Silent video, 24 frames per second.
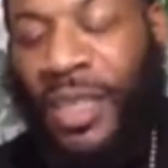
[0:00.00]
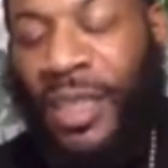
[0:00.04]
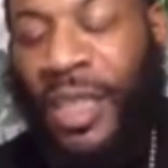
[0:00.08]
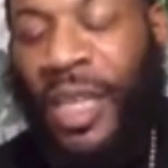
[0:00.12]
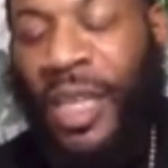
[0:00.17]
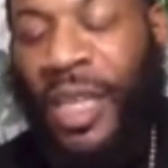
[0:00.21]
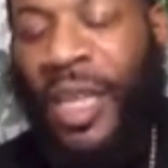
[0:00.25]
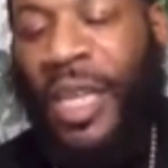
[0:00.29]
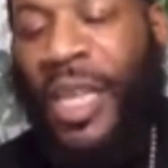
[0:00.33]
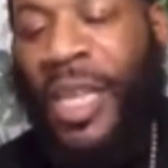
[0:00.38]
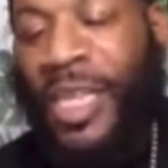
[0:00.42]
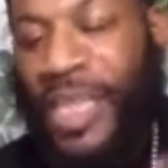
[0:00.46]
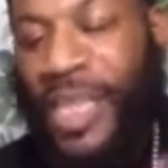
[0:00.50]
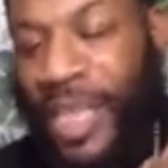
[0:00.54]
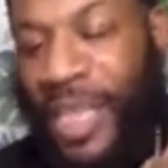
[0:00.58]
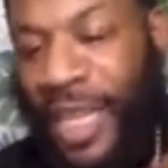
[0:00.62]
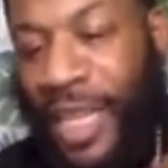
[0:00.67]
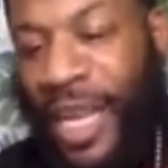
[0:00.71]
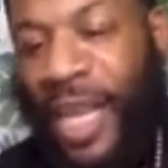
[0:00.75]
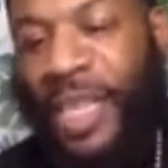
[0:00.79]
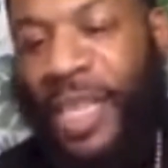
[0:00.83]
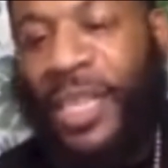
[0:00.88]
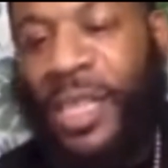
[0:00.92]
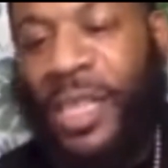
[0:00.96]
He said
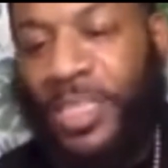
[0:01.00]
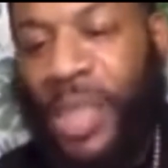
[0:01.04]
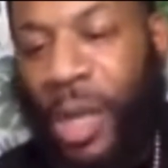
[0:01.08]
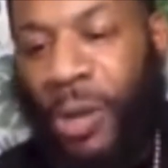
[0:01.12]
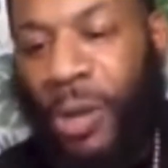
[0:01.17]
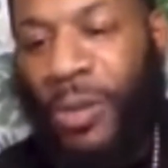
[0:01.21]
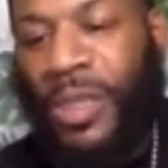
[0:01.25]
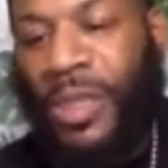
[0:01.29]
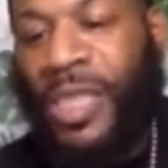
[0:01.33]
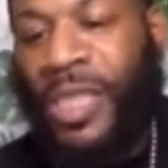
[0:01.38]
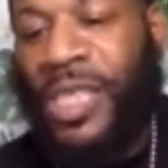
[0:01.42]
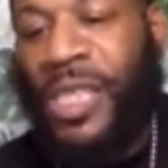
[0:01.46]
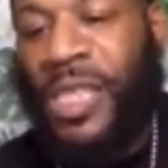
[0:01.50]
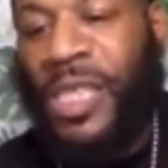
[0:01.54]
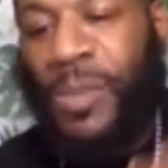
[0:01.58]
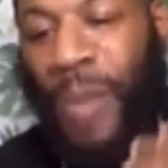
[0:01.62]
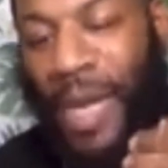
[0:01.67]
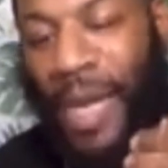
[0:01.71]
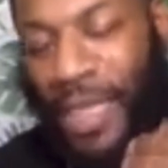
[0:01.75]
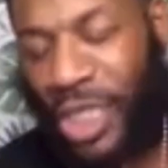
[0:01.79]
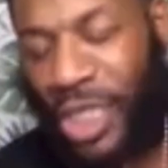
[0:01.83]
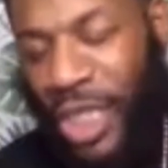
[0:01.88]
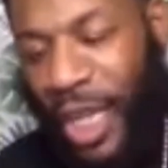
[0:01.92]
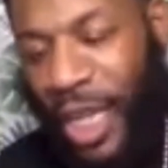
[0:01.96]
I can talk. This is my
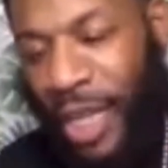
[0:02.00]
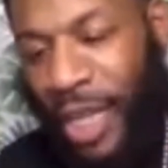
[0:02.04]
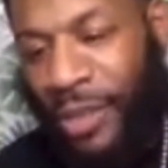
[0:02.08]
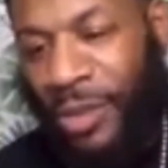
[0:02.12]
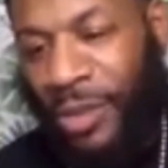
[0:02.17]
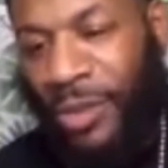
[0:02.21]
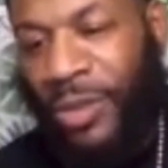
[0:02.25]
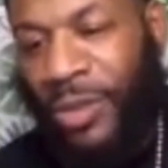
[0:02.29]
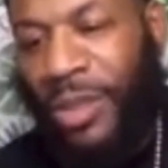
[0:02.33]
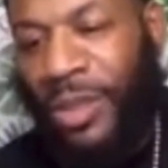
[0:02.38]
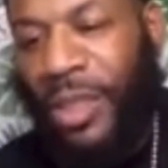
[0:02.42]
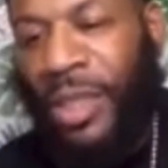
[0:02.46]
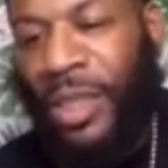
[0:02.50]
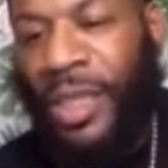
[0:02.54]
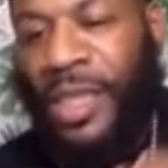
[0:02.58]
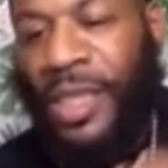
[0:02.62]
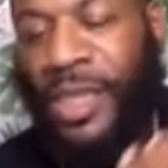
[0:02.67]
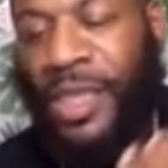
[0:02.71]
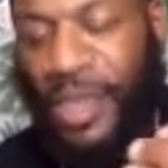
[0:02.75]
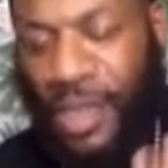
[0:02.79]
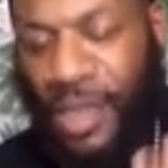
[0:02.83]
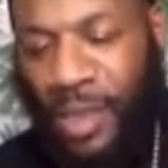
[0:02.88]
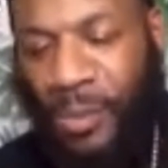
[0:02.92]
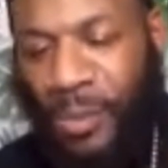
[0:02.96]
channel. Yeah.
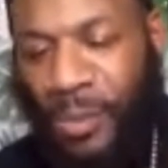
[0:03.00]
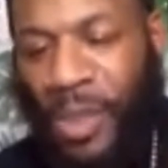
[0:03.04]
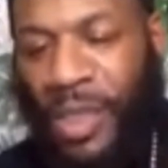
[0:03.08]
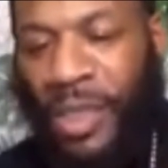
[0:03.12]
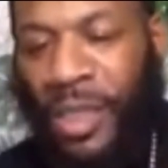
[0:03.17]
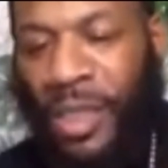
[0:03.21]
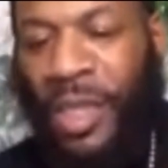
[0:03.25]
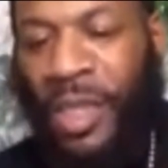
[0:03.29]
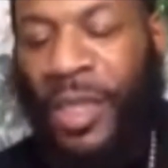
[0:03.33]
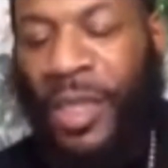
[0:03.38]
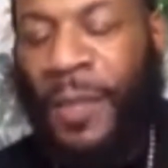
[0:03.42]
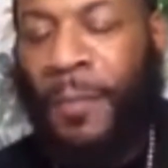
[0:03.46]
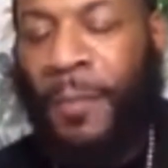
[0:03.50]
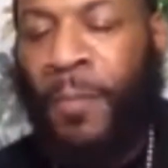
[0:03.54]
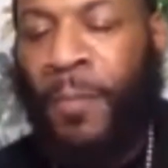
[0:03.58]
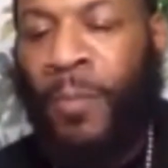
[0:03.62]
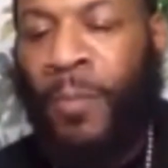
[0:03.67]
Listen to me, Doug.